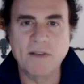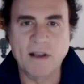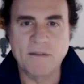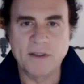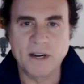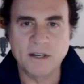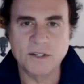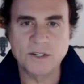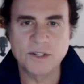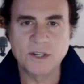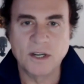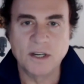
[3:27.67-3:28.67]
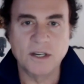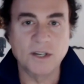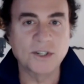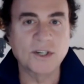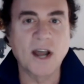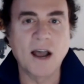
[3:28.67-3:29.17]
evidence
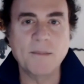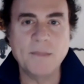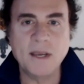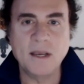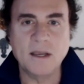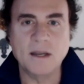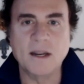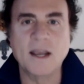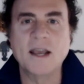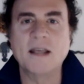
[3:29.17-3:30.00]
does not mean